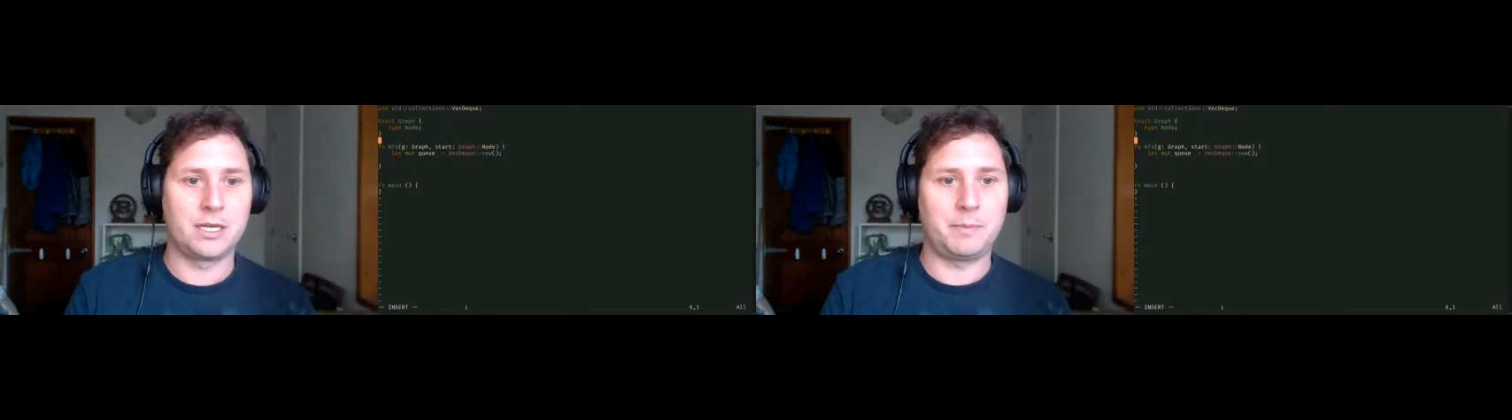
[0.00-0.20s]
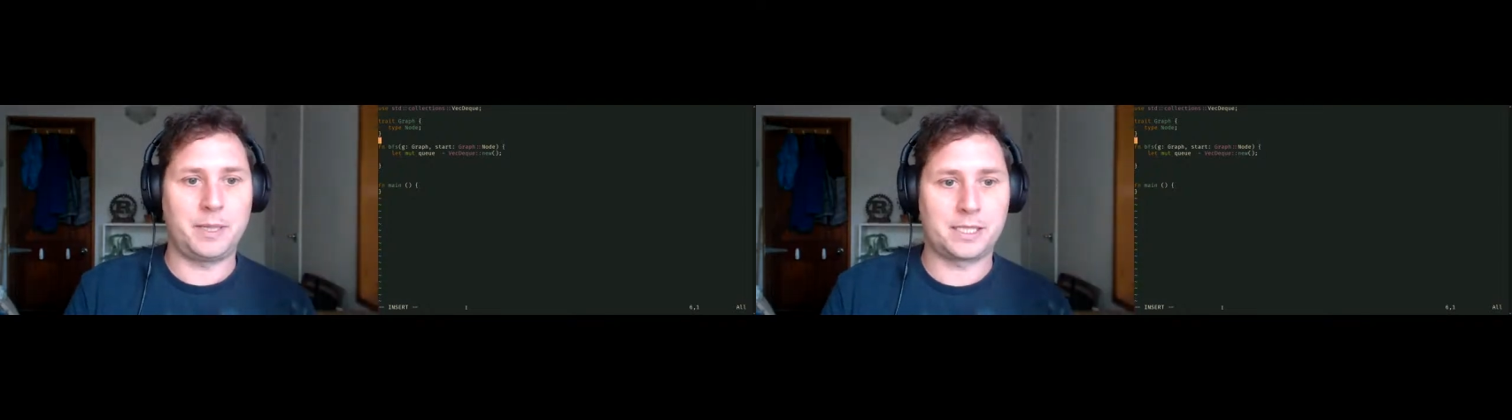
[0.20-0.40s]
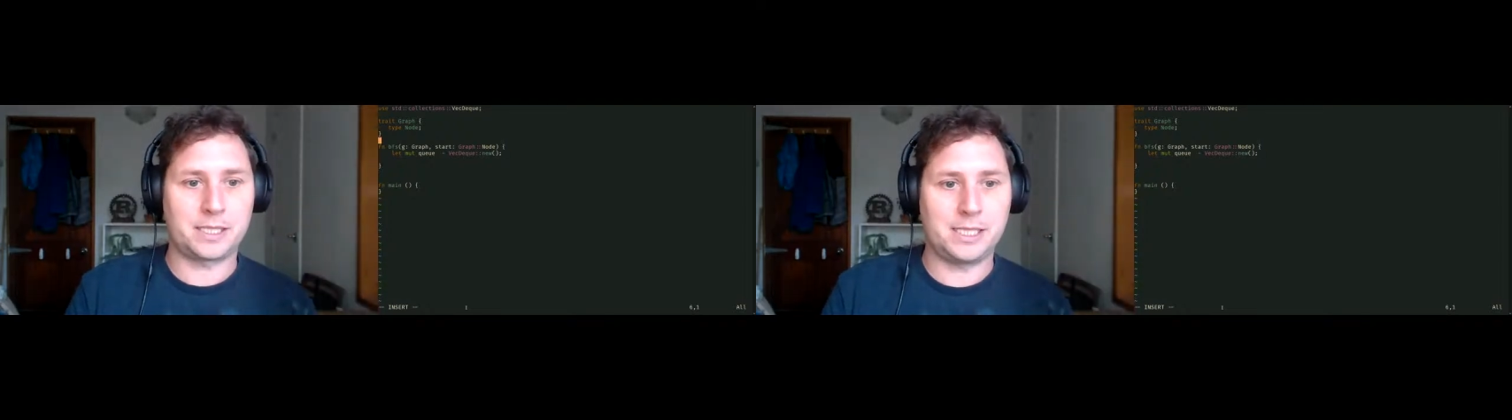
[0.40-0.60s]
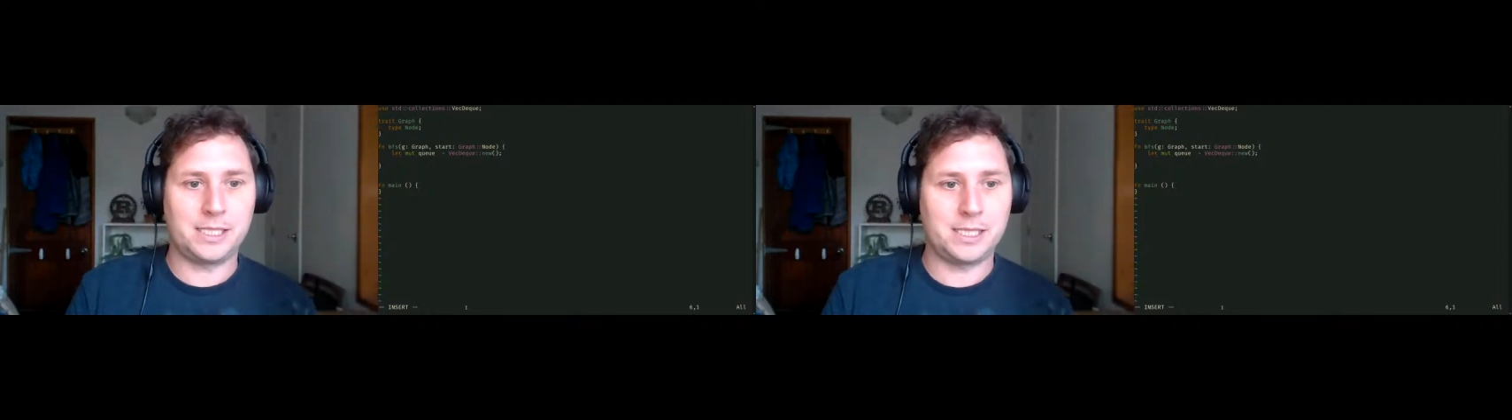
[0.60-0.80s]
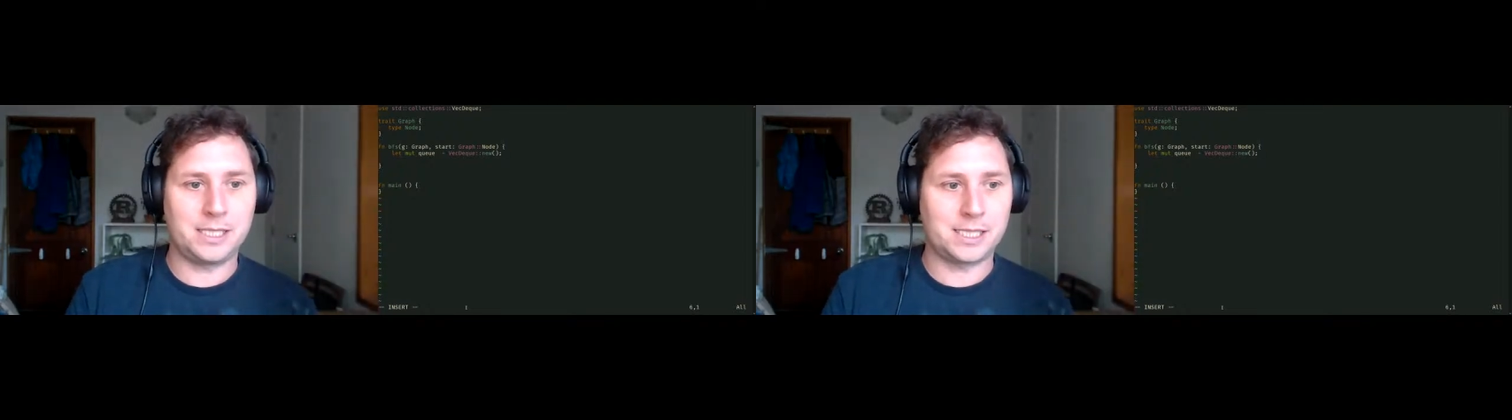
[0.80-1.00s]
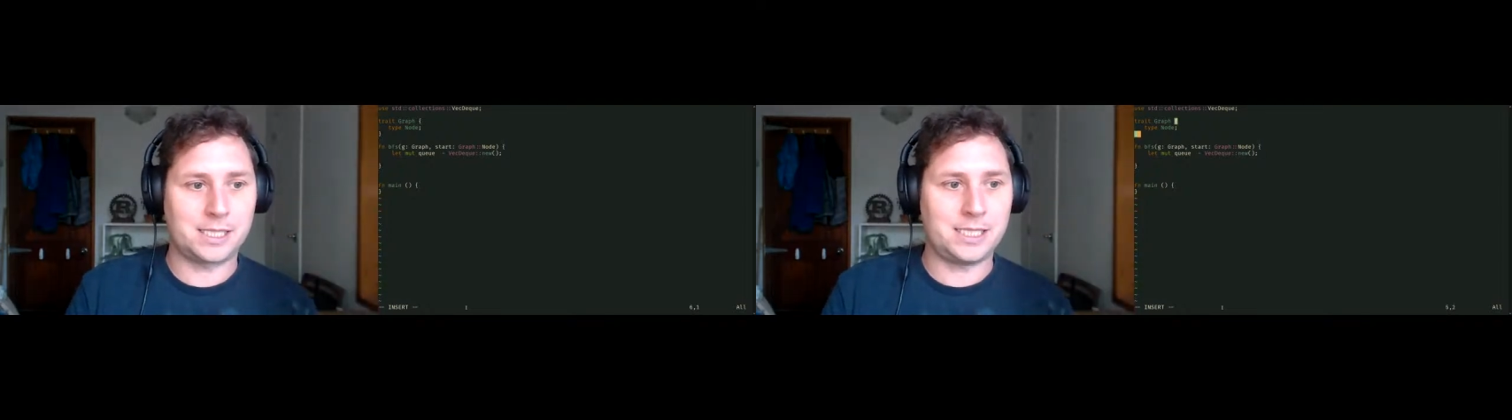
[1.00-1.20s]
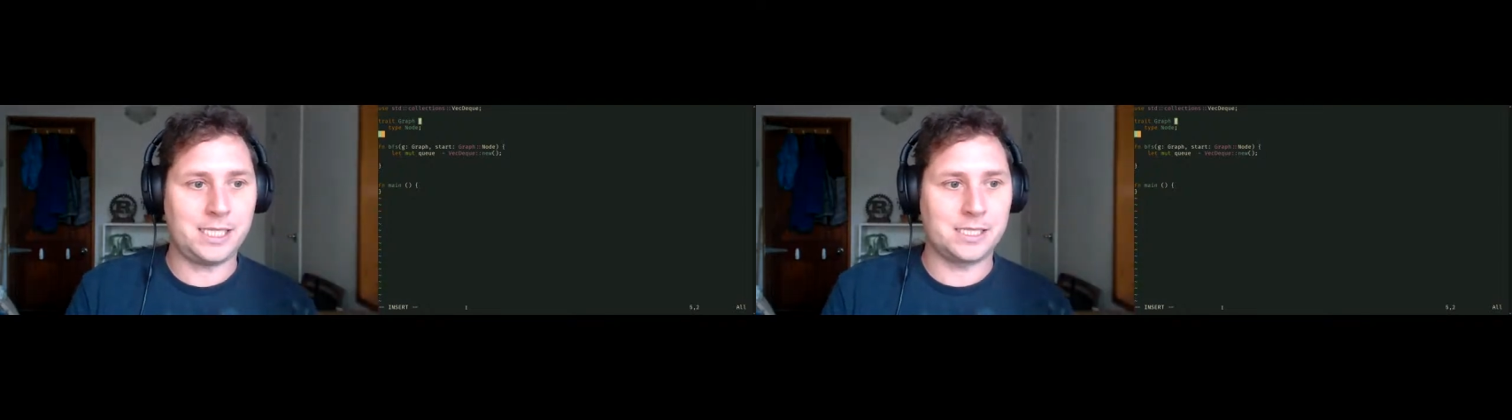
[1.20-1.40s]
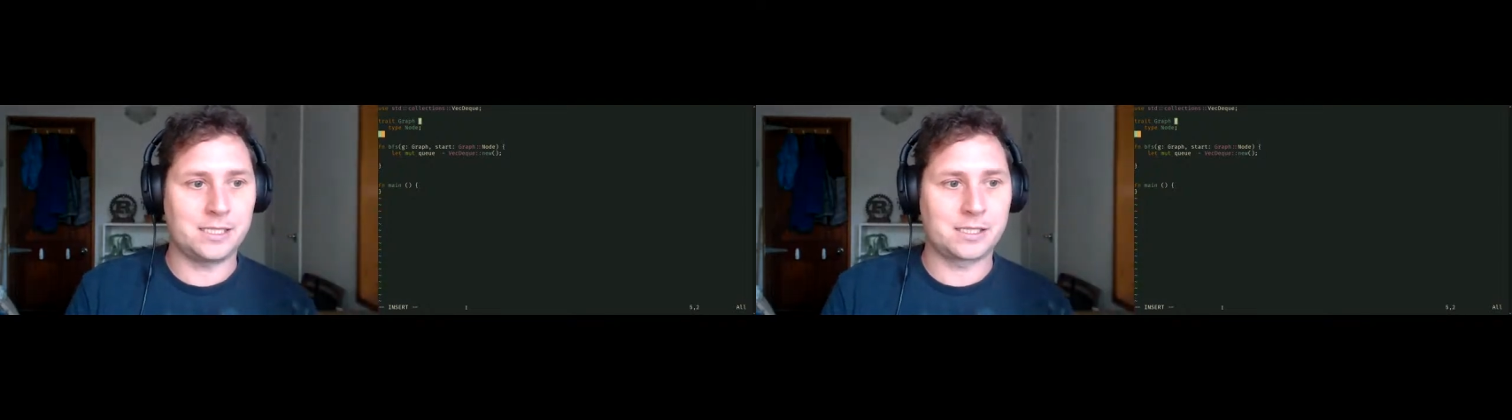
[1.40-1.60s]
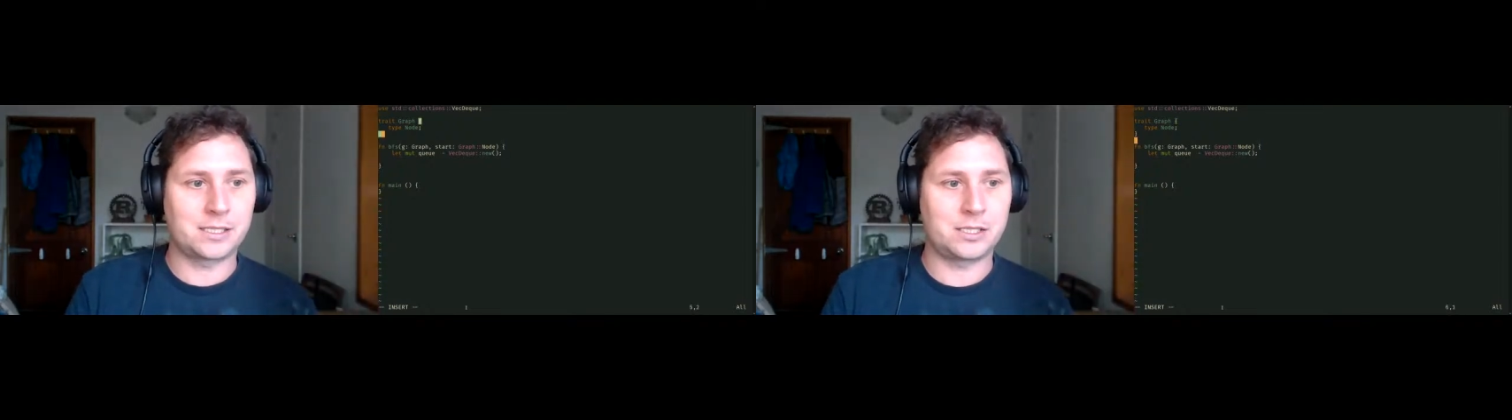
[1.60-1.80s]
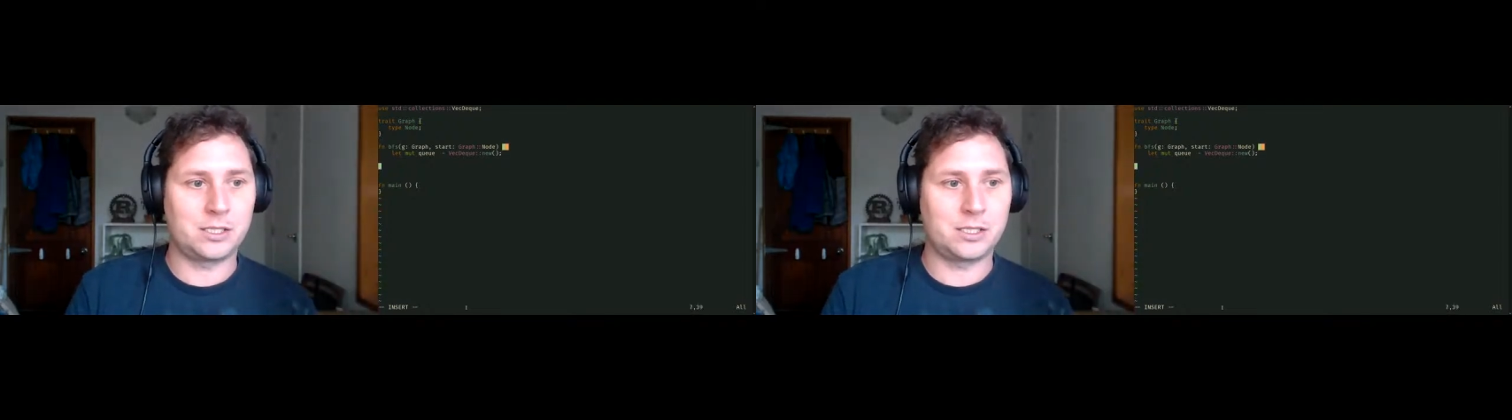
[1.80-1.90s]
but in a sense,